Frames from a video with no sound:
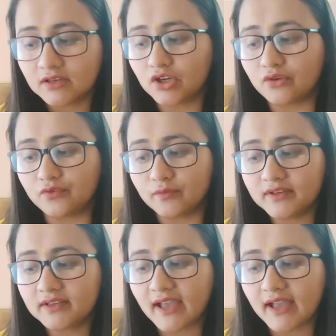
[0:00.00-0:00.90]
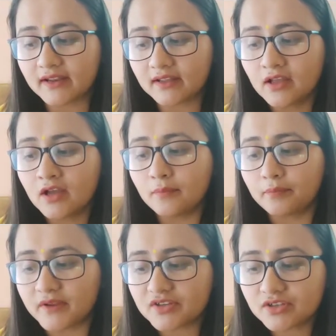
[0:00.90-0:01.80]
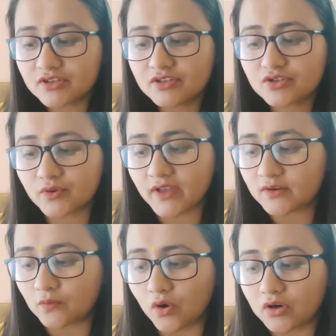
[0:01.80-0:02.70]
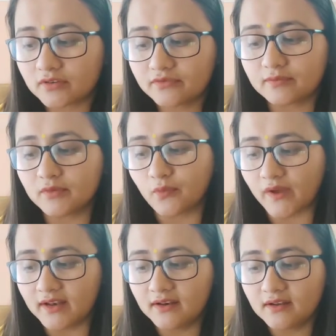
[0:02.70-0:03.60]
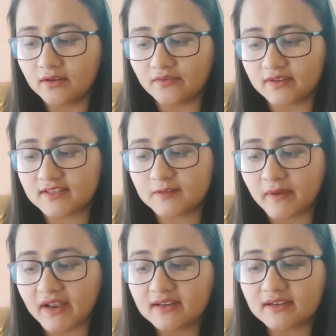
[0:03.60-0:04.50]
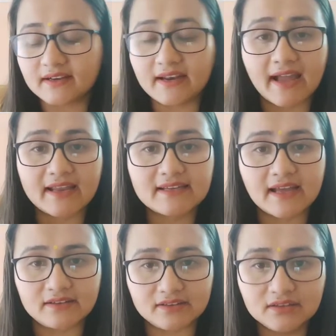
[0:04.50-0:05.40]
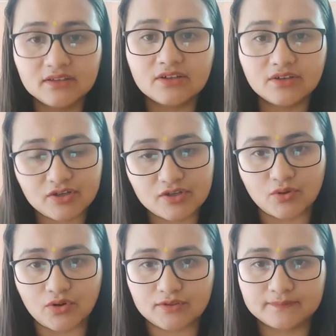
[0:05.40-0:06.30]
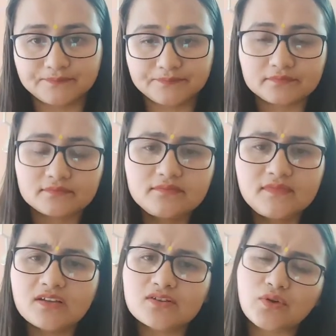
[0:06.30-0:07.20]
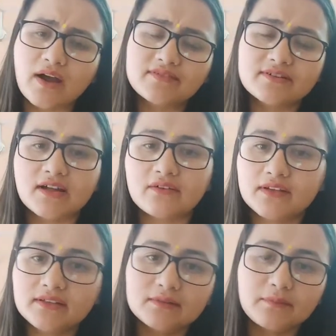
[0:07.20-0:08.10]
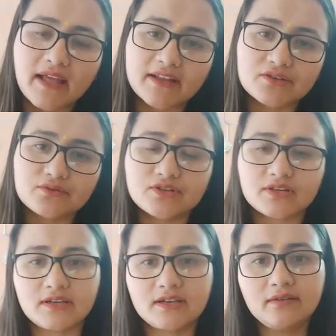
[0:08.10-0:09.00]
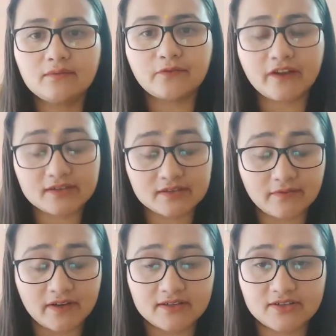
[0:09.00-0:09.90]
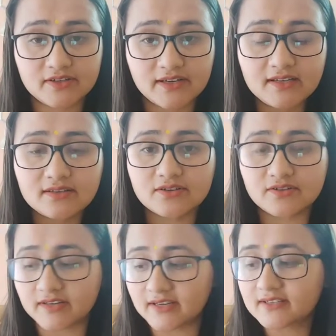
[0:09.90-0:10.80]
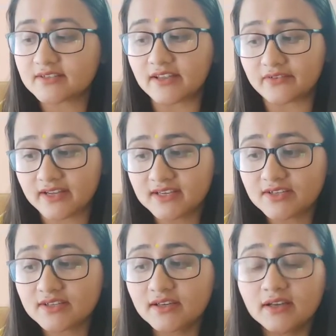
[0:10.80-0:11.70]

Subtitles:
a woman carrying pitchers to get water from the well. We spent a night at the resort. So after traveling the plateau, where did she reach? They reached